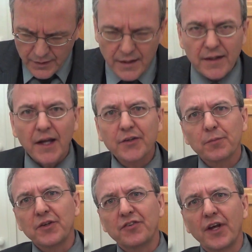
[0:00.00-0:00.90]
Now, I'd like
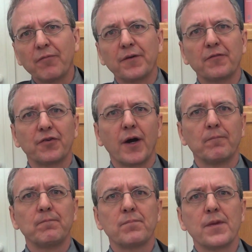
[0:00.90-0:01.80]
to read something
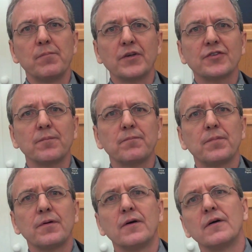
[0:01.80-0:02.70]
from the
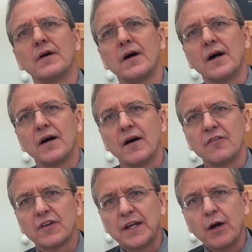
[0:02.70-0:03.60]
Bishop
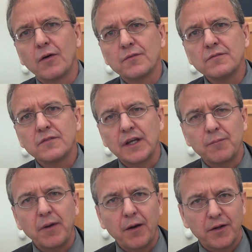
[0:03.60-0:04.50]
of Leon
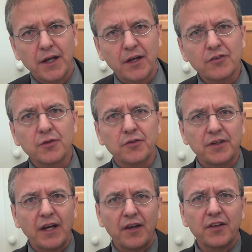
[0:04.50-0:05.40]
named Irenaeus, who was
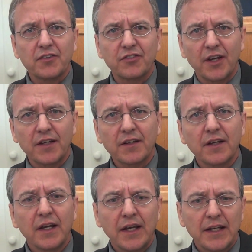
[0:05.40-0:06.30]
a Catholic saint,
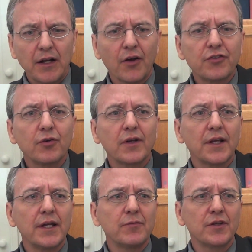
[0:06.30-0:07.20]
and he also
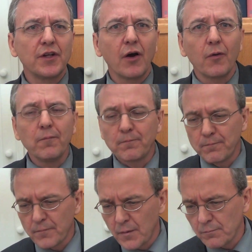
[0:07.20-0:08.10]
claimed to know
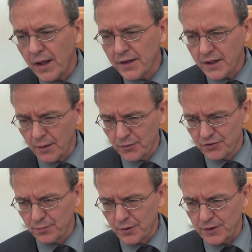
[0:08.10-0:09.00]
Polycarp of
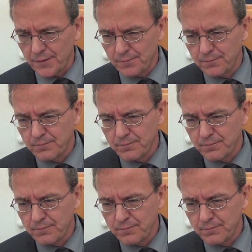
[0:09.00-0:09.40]
Smyrna.